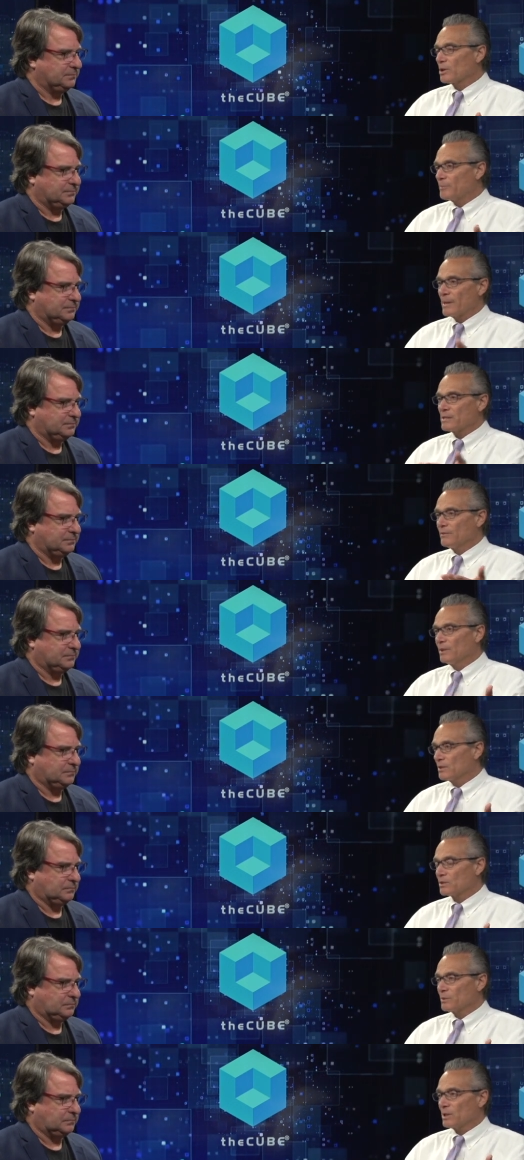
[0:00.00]
Speaker 1: expensive than
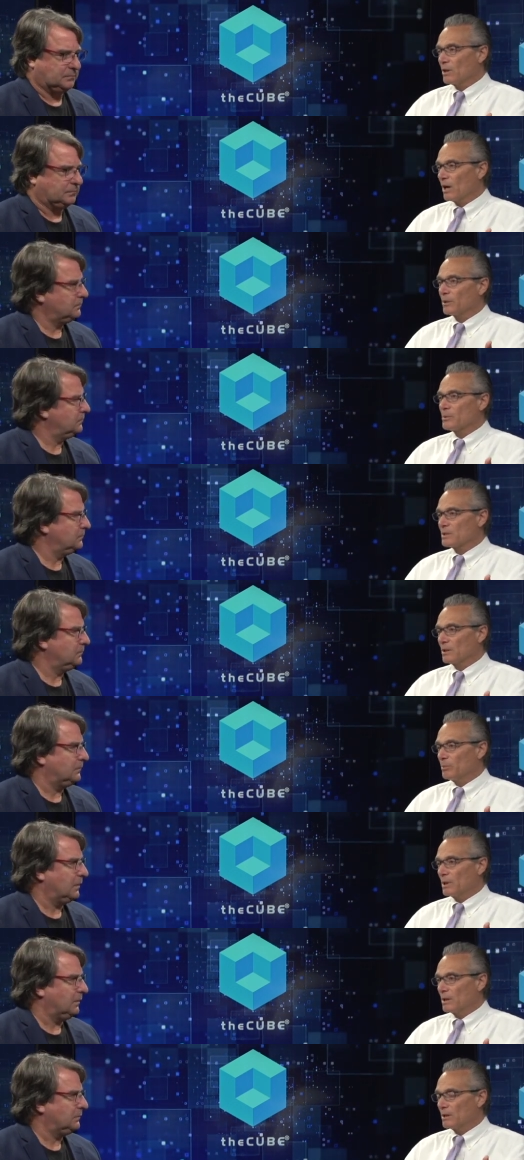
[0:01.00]
the street thought it was going to
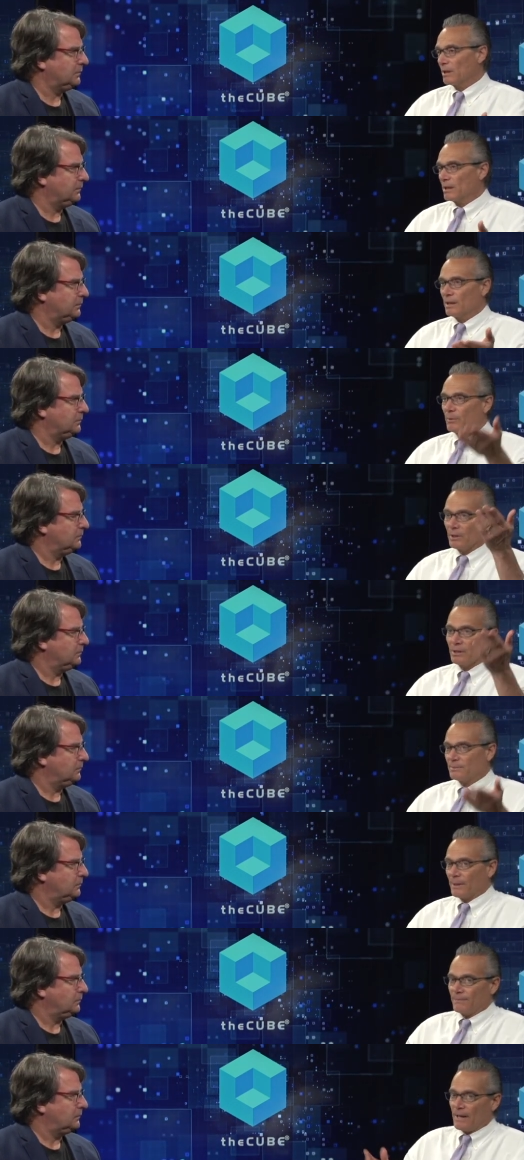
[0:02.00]
be. Like anywhere, like
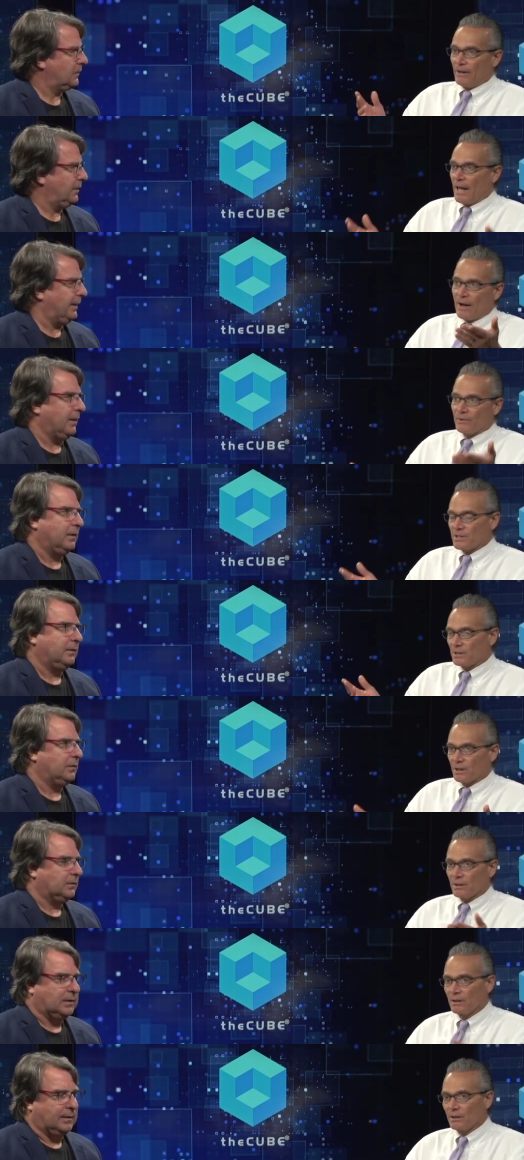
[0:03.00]
like on average, I
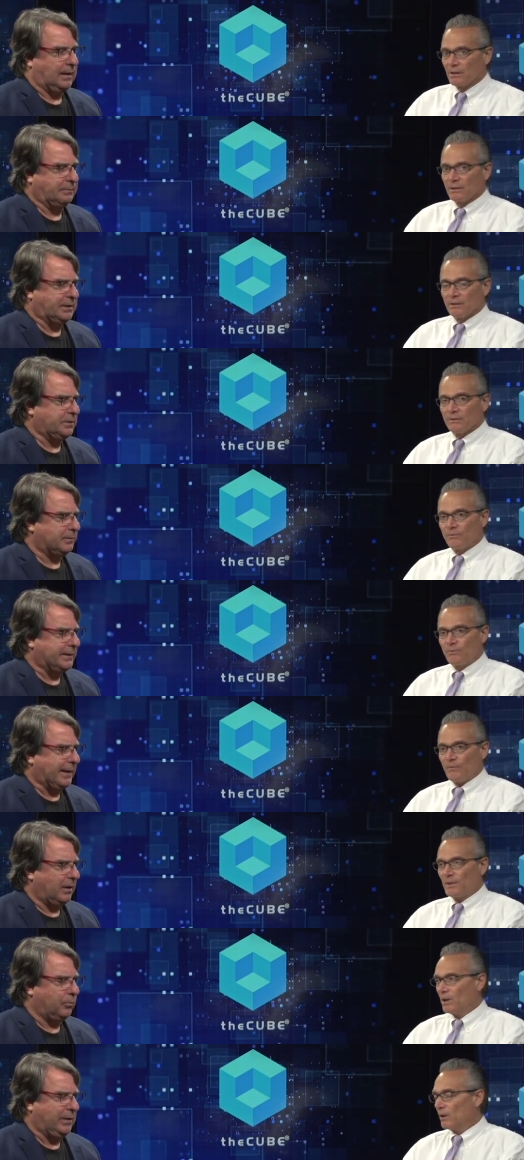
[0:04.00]
think. I'm telling you right
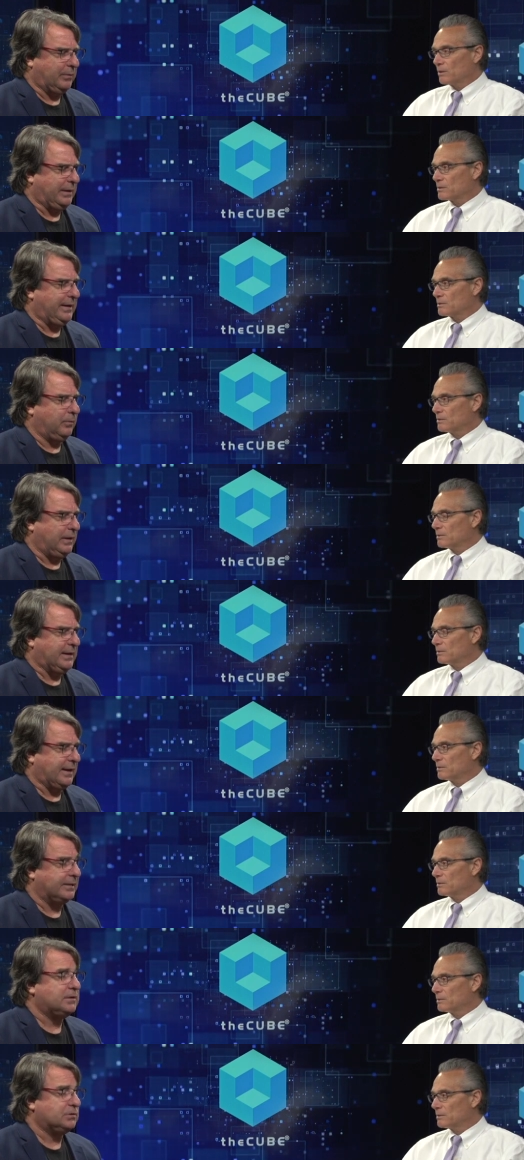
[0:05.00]
$50. now, we, we, we kind
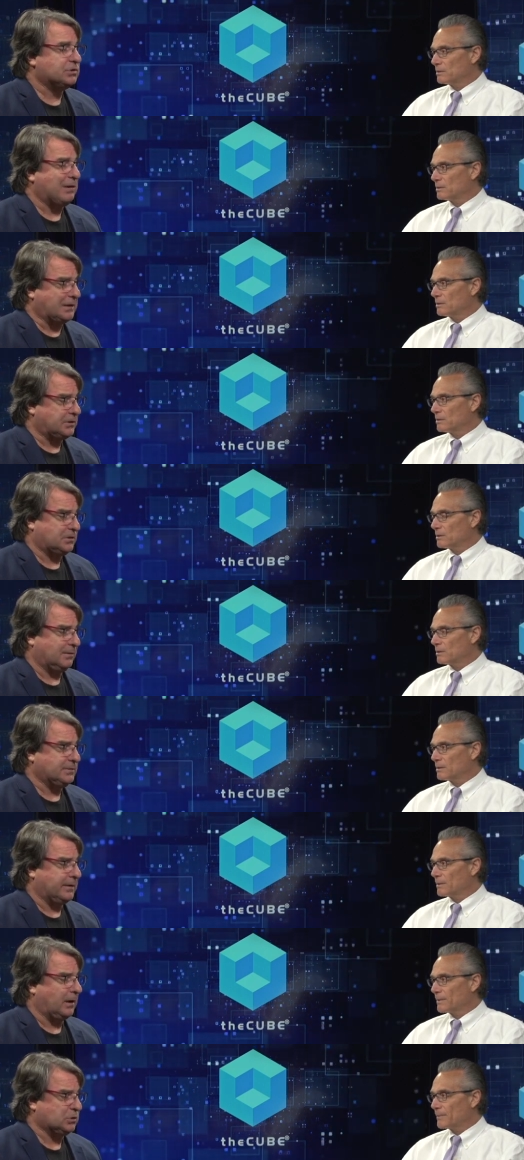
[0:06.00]
of
Speaker 2: scratch the surface
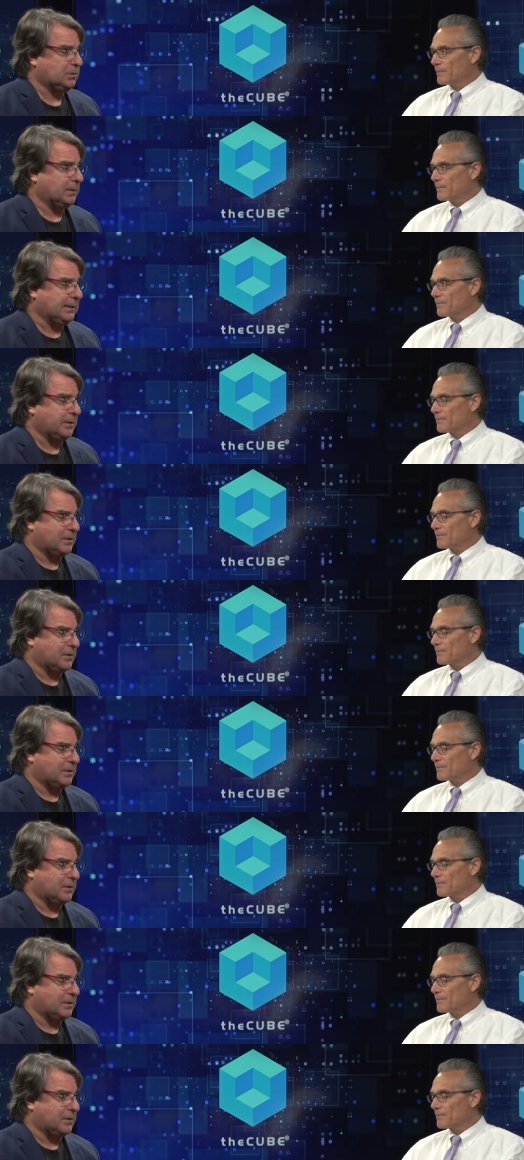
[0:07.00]
on our super cloud